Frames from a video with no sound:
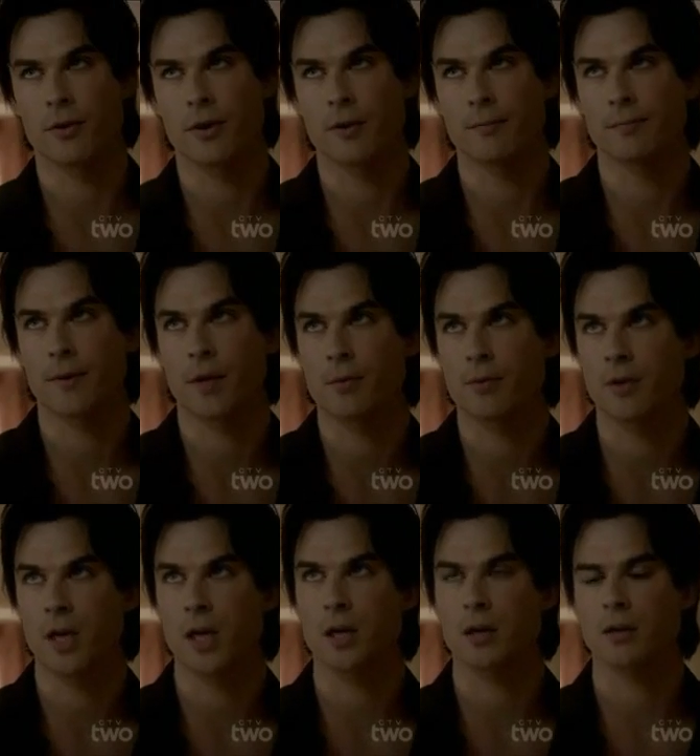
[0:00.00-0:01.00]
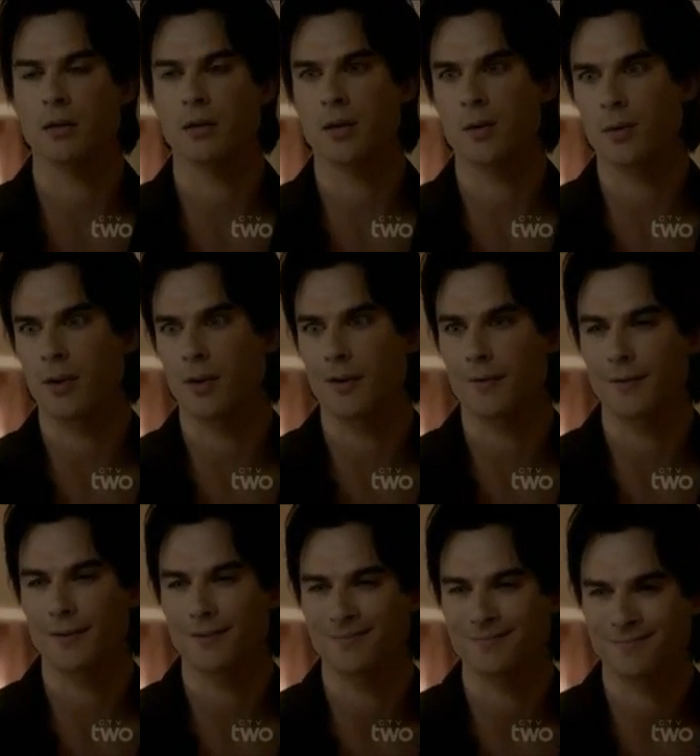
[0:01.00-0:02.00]
a dream. I was naked. You would have loved
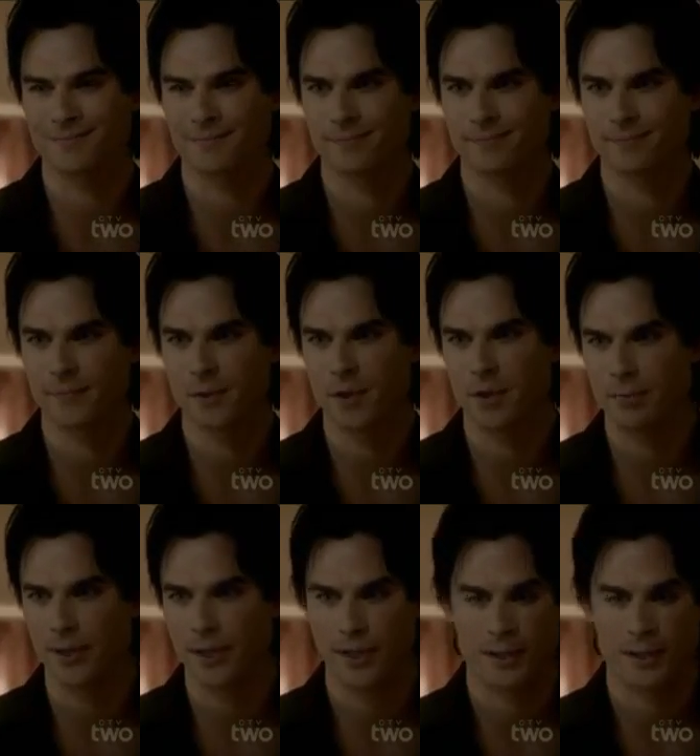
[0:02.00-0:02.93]
it. Start